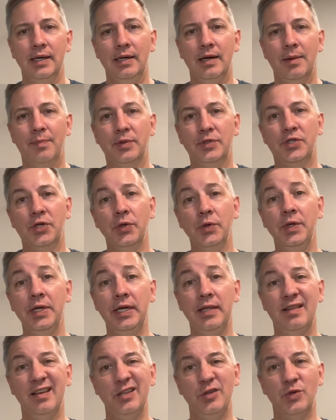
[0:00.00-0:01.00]
an
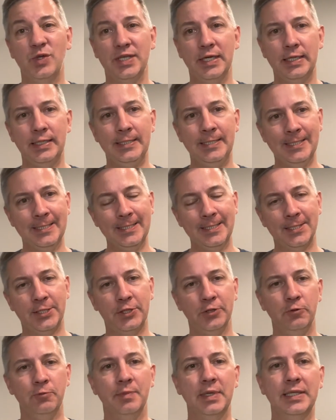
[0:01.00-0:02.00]
opportunity that you say yes
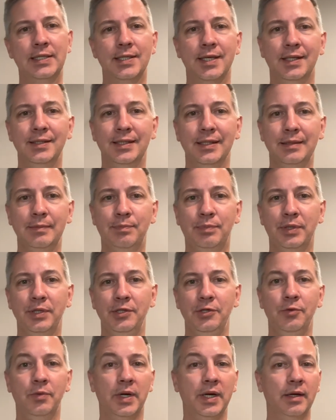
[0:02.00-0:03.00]
to may suddenly put
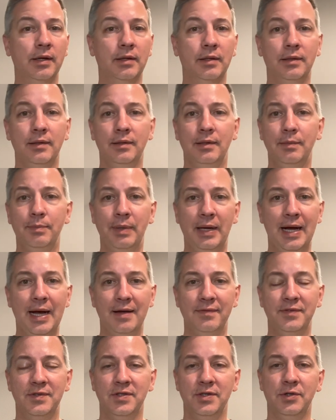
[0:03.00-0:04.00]
you on a clear
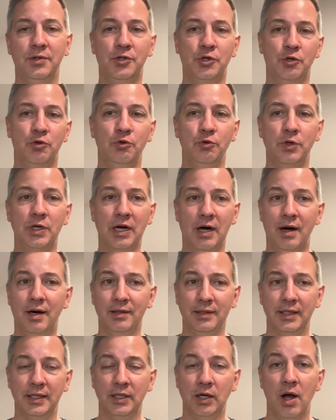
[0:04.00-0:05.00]
path to your true
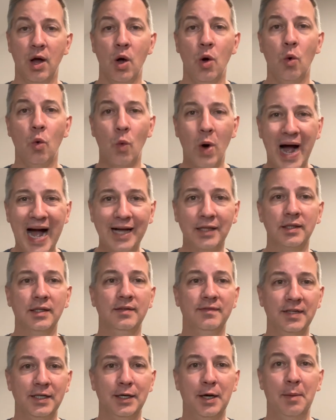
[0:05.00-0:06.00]
calling while
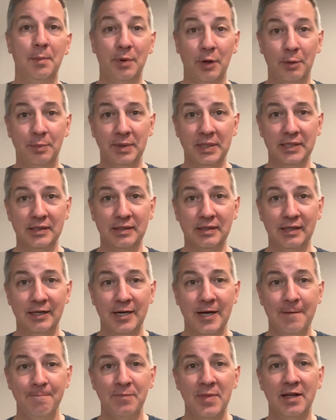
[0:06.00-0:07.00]
living on purpose.
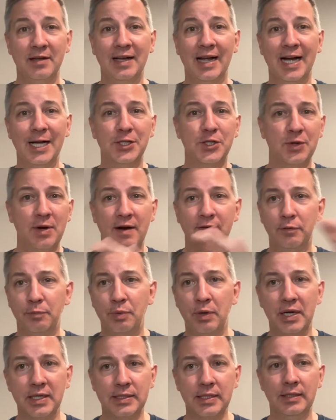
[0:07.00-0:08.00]
And guides are ever
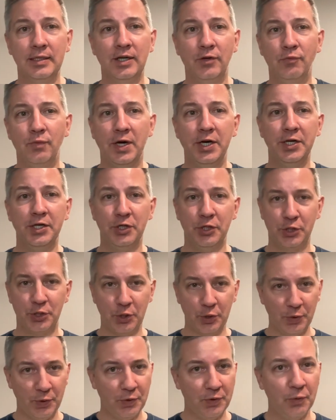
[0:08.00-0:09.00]
present and ready to
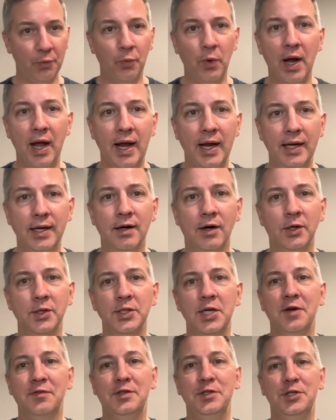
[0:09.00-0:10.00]
show you the way. All
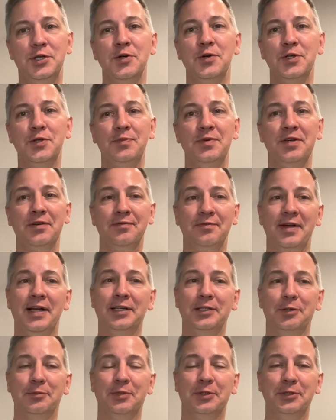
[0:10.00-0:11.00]
you have to do is be
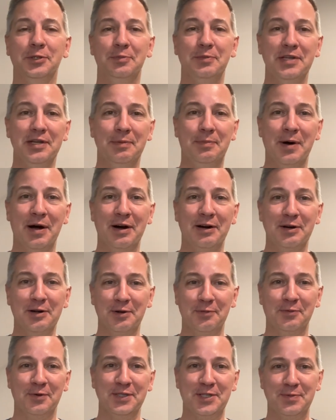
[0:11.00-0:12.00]
available to be a part
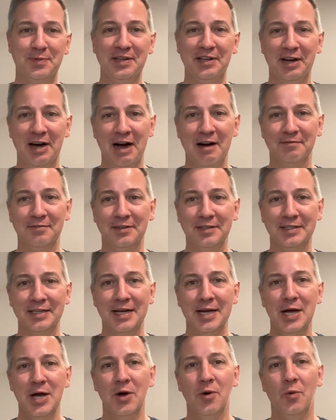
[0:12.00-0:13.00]
of what's being offered
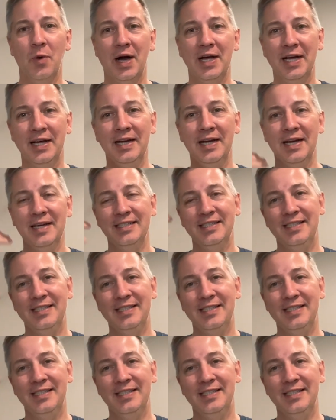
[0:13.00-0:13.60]
while